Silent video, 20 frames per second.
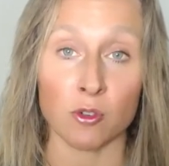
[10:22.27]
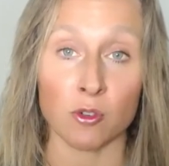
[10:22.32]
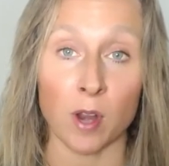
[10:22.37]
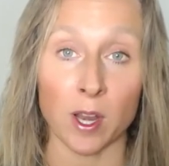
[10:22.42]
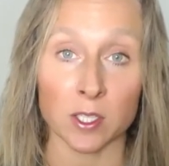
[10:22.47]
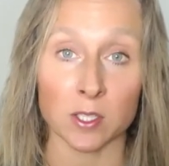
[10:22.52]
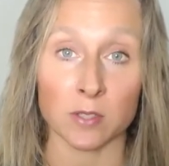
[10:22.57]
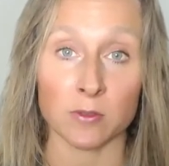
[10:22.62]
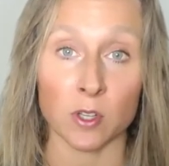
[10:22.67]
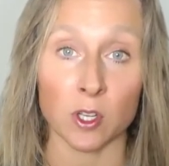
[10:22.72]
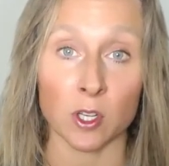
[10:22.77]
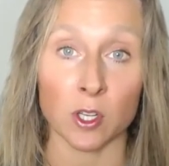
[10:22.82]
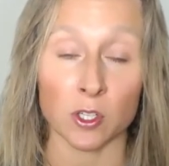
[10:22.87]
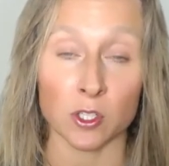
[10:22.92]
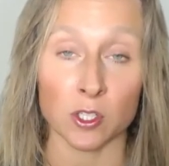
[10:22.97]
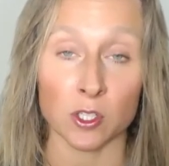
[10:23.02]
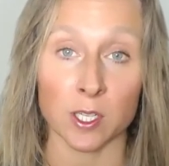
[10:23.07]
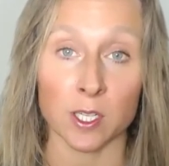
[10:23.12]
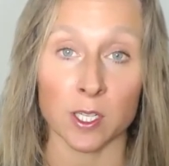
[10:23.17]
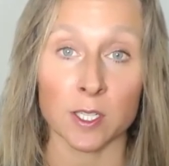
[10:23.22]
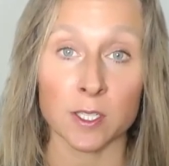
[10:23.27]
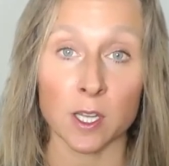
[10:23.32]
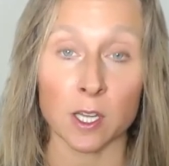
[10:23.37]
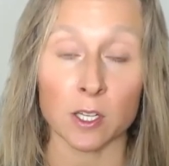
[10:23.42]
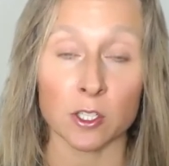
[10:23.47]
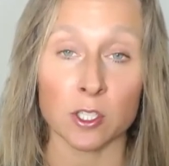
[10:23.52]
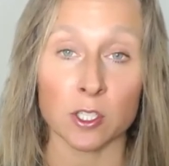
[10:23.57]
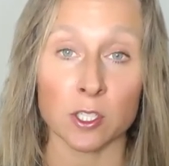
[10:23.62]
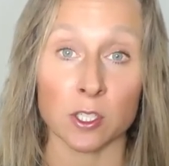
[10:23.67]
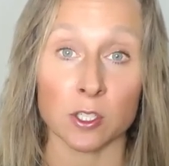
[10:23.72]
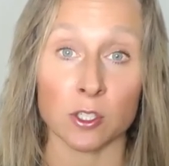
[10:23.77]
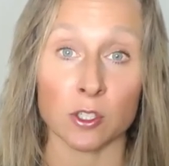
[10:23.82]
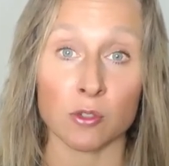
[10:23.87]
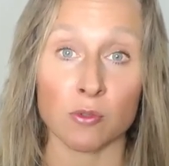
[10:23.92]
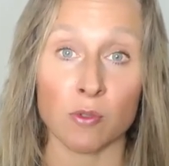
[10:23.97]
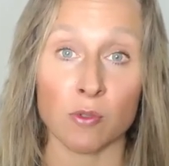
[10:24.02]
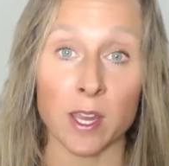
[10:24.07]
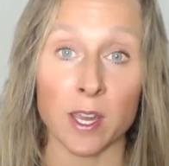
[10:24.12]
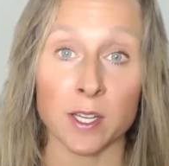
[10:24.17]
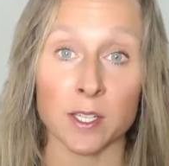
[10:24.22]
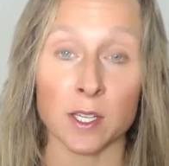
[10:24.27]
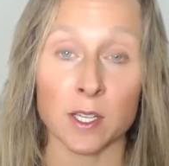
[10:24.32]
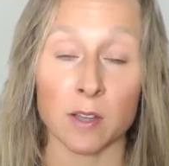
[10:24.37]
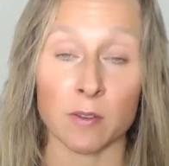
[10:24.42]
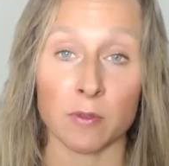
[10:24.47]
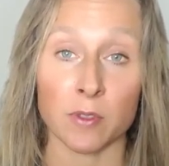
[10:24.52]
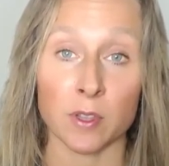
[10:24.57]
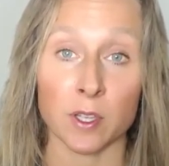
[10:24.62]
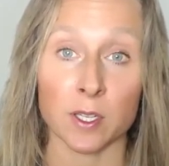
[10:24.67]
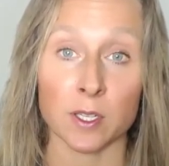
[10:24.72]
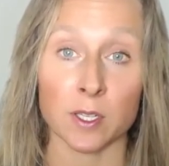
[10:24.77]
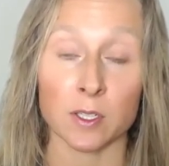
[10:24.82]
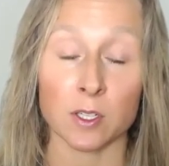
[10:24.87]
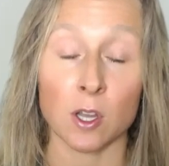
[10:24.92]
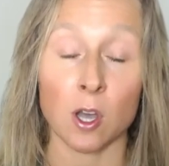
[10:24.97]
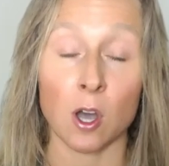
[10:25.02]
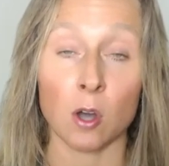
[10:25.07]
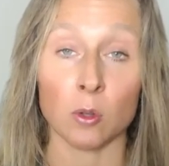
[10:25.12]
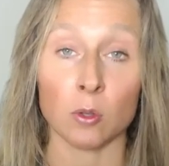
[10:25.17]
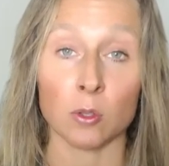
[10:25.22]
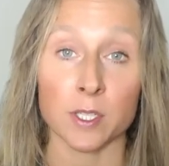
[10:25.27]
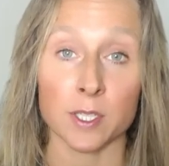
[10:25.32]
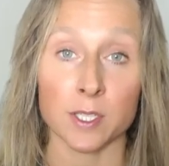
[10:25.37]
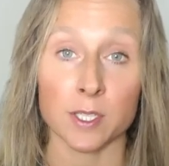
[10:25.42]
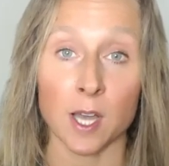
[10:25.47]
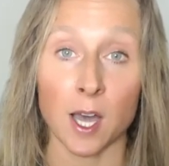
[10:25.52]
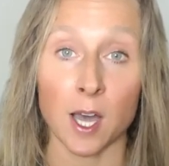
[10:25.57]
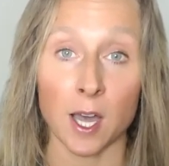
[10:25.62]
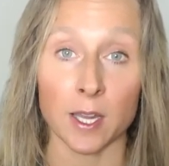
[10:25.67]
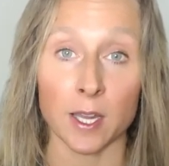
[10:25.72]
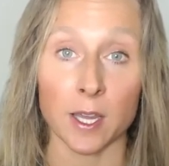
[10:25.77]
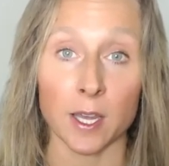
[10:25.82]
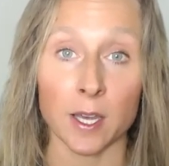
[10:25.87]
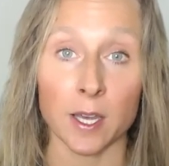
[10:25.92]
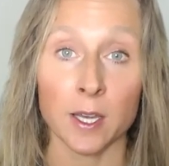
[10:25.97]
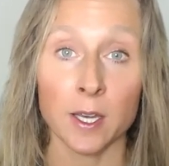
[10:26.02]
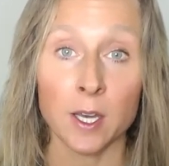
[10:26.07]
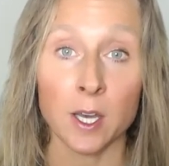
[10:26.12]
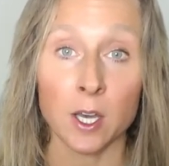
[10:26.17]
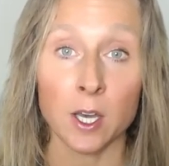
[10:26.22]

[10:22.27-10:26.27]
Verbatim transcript: transfer because the conductance rate of the cold is higher.